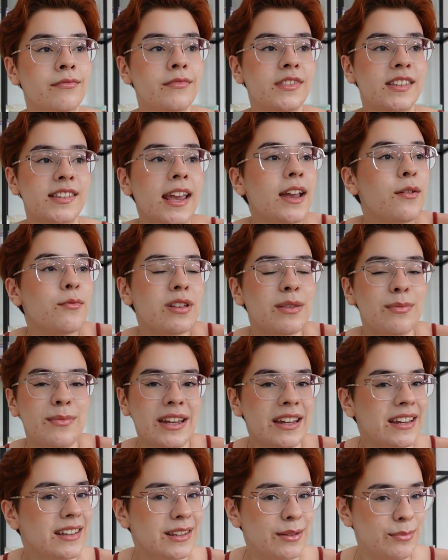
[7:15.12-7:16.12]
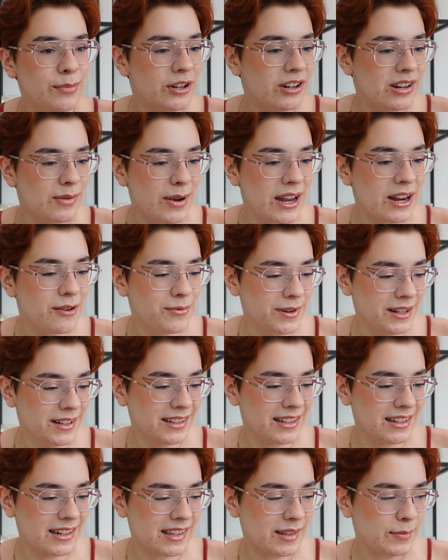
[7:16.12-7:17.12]
say it with me, the Beauty Bay
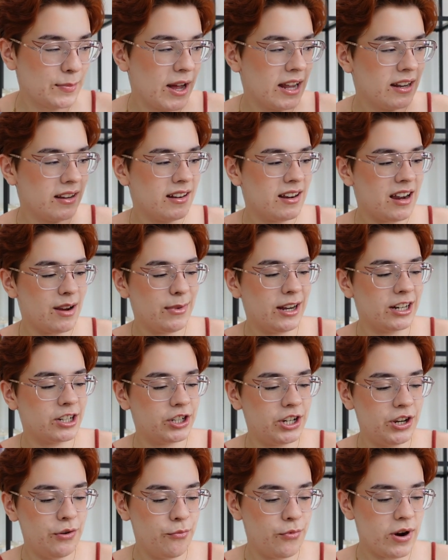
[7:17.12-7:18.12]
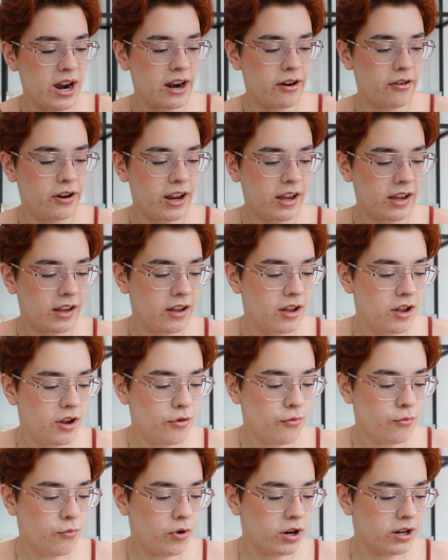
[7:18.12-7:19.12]
Wilderness palette. I'm actually wearing
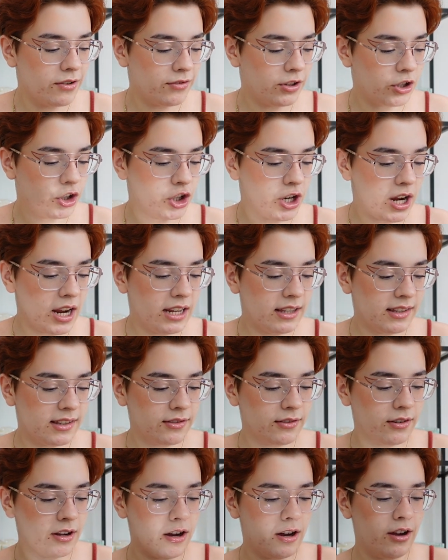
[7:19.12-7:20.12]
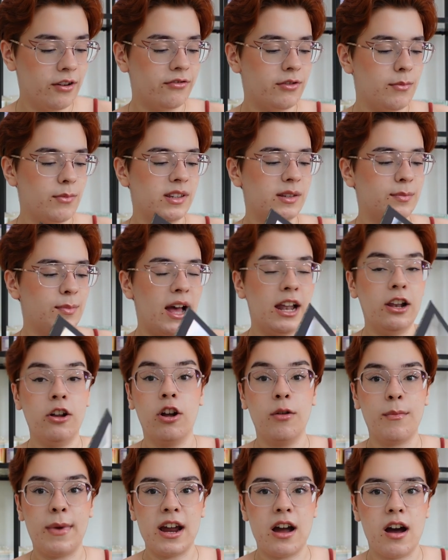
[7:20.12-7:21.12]
one of the shades from this
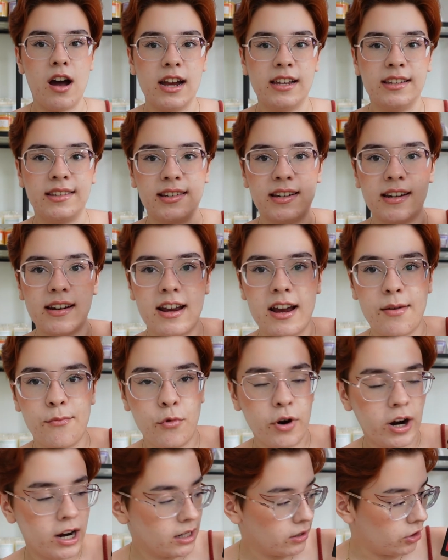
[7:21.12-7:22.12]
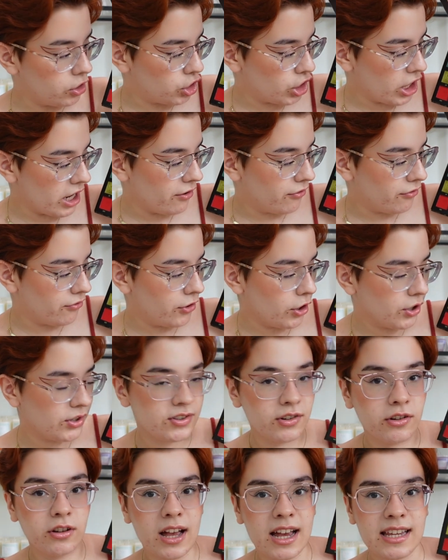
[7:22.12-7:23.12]
palette on my eyes today. I'm wearing the shade
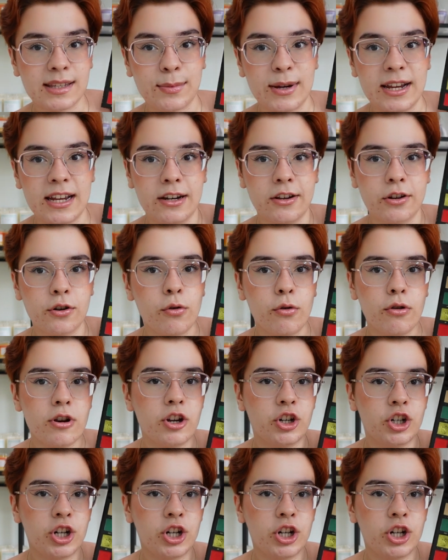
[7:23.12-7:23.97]
Fossil as my inner corner